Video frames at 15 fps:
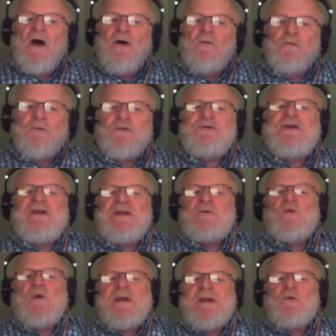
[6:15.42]
routine
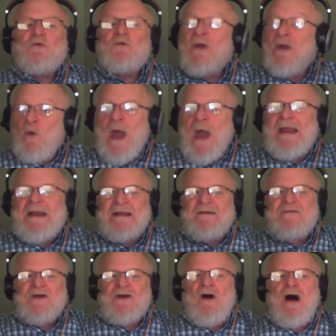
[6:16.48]
reweighting
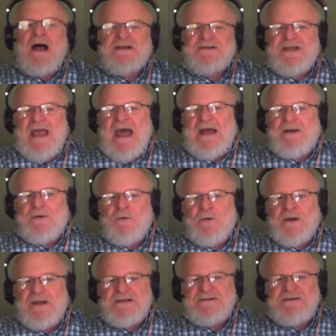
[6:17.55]
of the cost
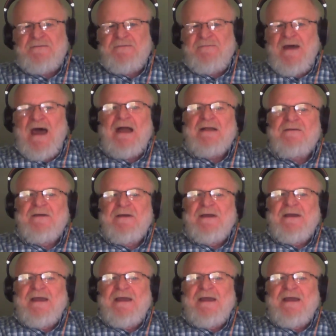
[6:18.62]
category is in effect.